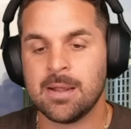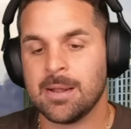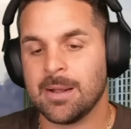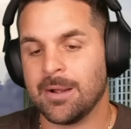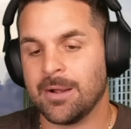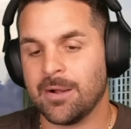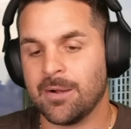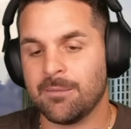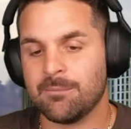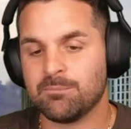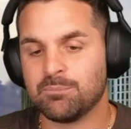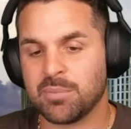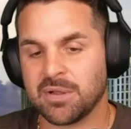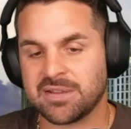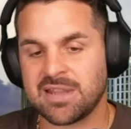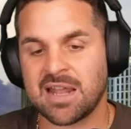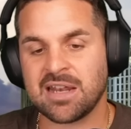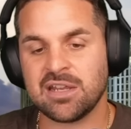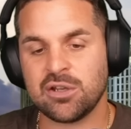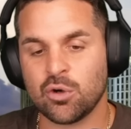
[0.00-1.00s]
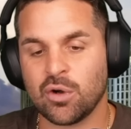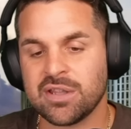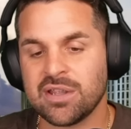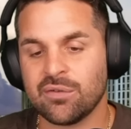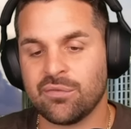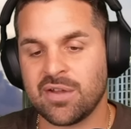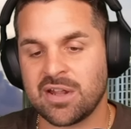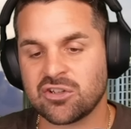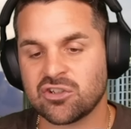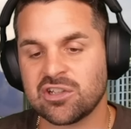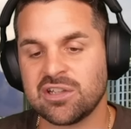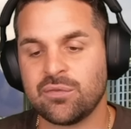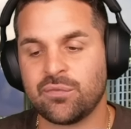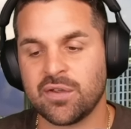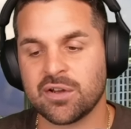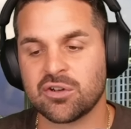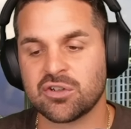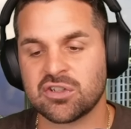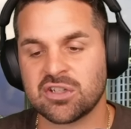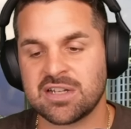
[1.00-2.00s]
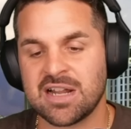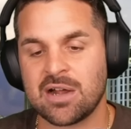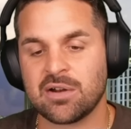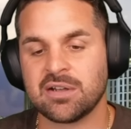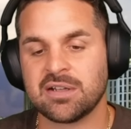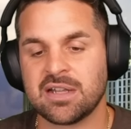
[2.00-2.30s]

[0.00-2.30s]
But then, you know, he eventually figures it out